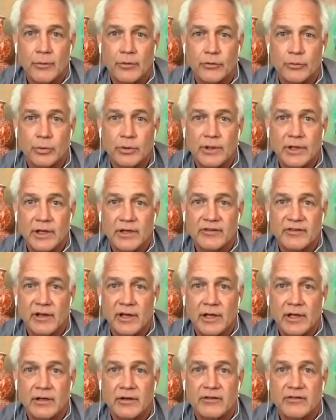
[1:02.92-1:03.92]
I was really
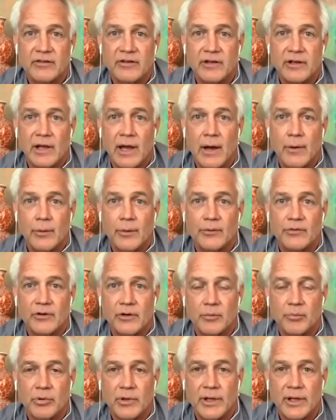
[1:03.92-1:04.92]
excited to see how he was
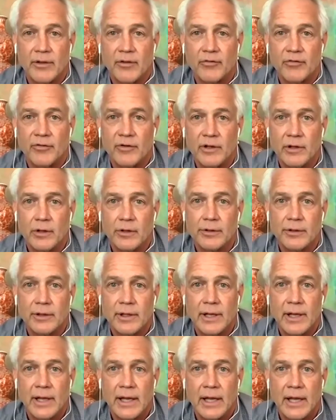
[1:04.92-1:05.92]
going to play on the field,
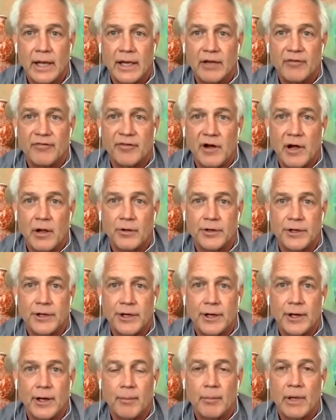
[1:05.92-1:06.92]
and, and he followed
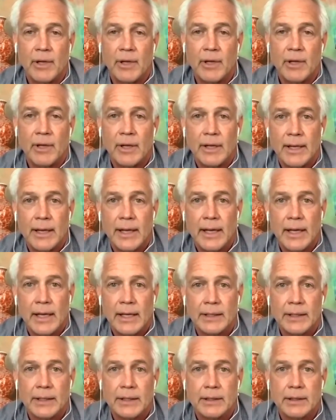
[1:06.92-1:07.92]
it up.
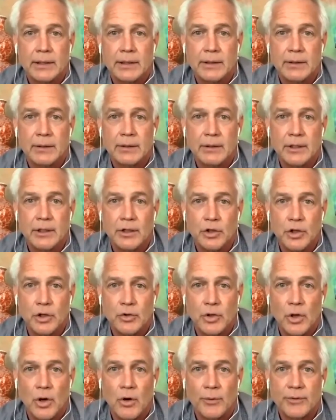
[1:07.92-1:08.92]
And you know,
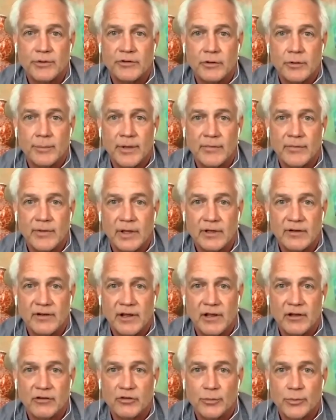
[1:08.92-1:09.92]
you always hear about the
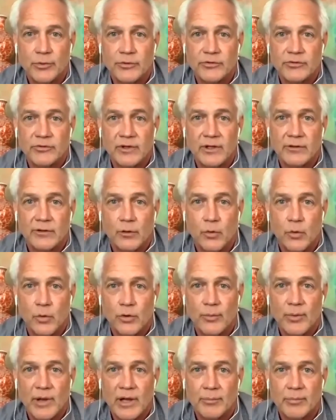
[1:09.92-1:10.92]
intangibles at the
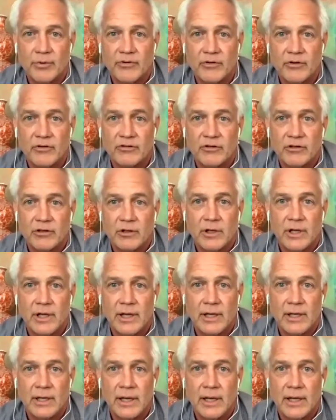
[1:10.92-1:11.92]
quarterback position,
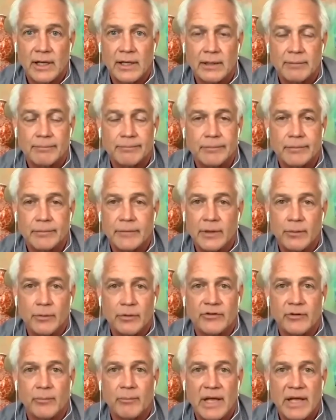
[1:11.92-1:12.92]
and and it
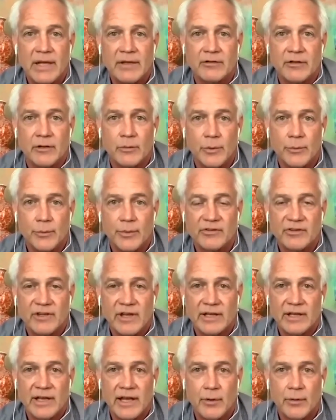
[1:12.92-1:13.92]
was amazing when we
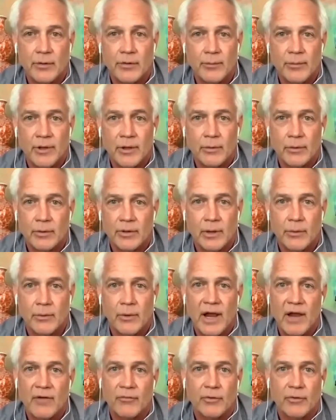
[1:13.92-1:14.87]
sat down with him; They were they were